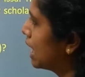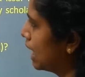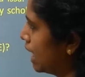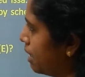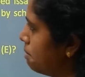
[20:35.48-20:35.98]

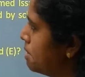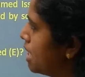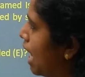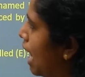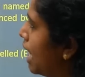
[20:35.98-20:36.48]
claimed,
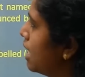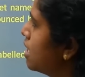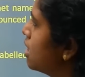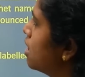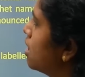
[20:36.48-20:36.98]
had
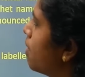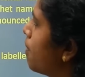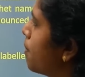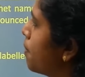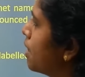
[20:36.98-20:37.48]

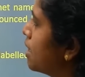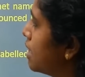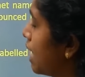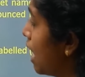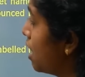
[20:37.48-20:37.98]

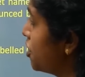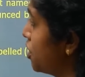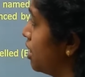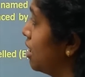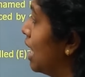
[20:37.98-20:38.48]
dash
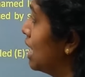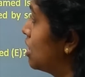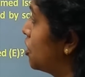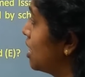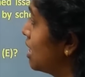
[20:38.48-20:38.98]
that
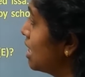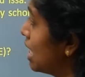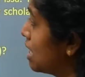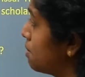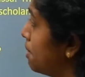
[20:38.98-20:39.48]
Jesus
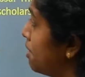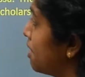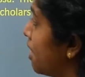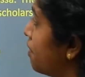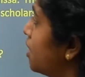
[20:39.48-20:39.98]
has been
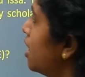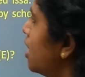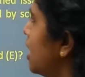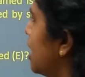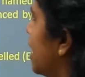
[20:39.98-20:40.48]
revered
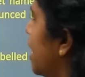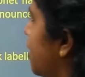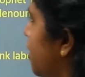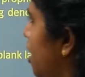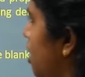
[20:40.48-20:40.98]
in the
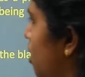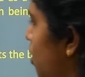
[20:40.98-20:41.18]
area,